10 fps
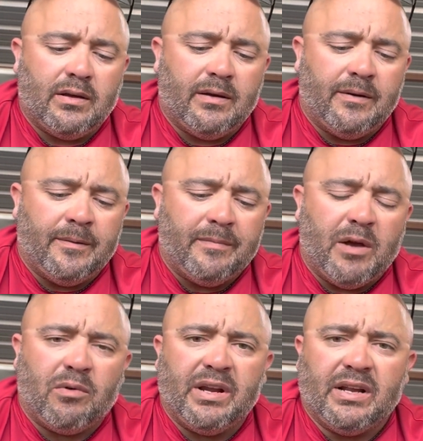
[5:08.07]
They
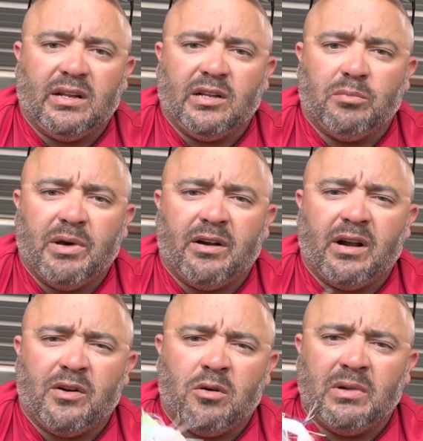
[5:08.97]
were eating it a little better.
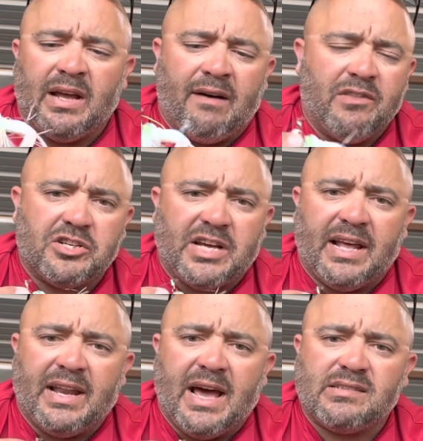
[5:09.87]
I normally have the
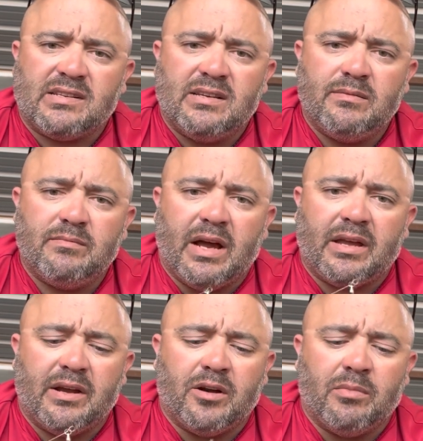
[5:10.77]
shad nasty back
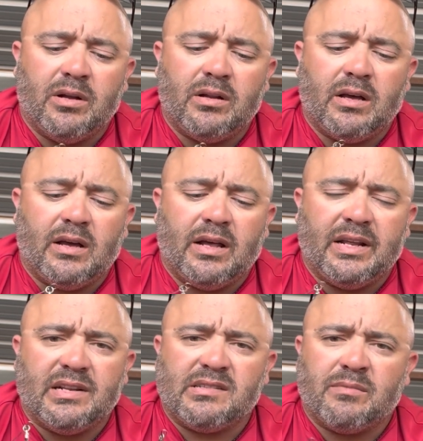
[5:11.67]
here, but I
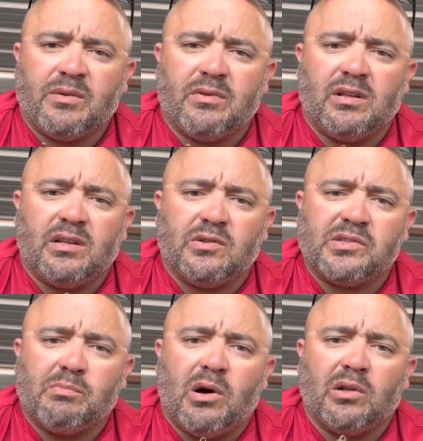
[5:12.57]
needed something with a little
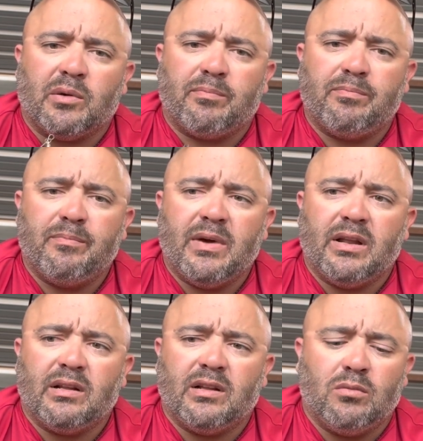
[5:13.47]
smaller
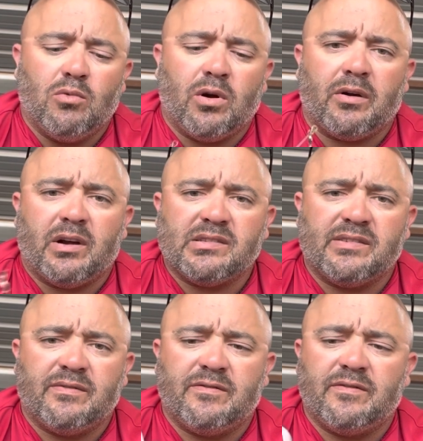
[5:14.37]
and a little more
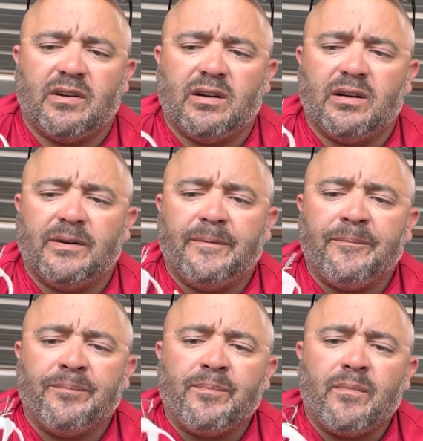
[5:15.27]
aggressive, or
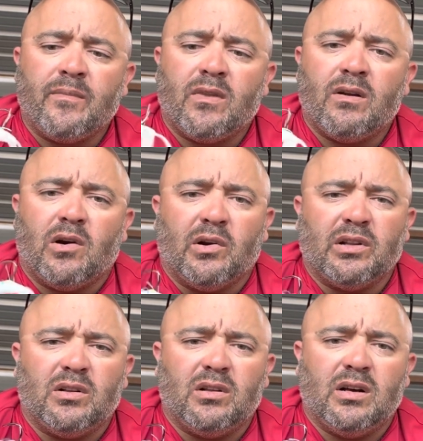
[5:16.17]
a
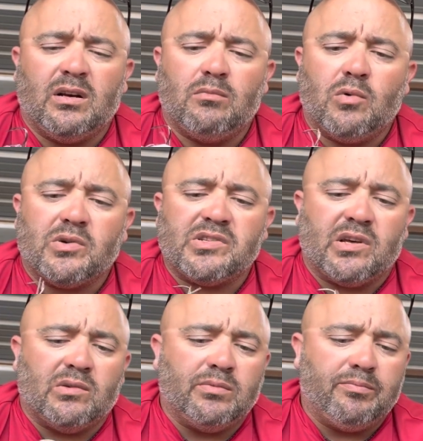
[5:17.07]
little more
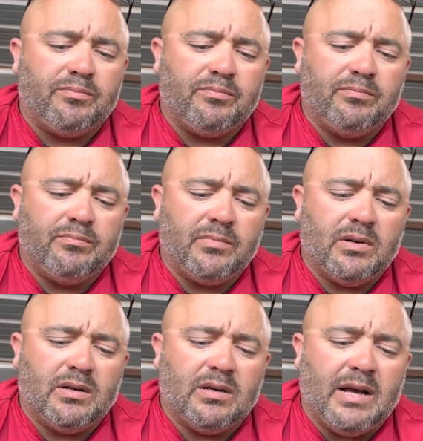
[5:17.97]
subtle
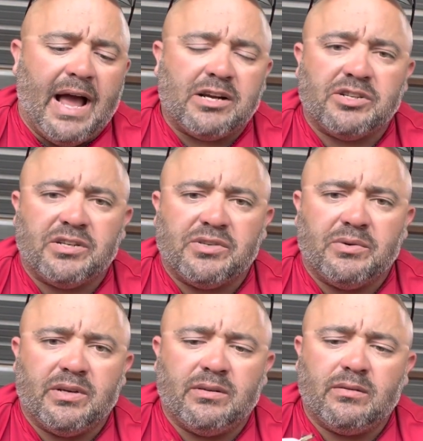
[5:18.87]
action
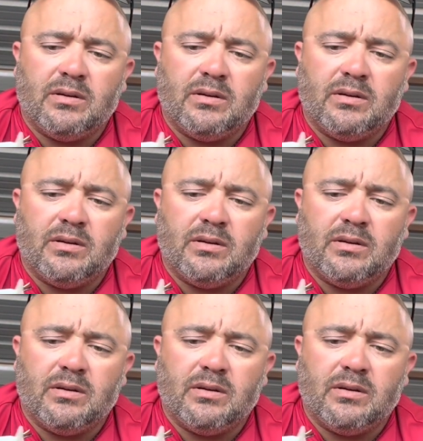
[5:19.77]
to it.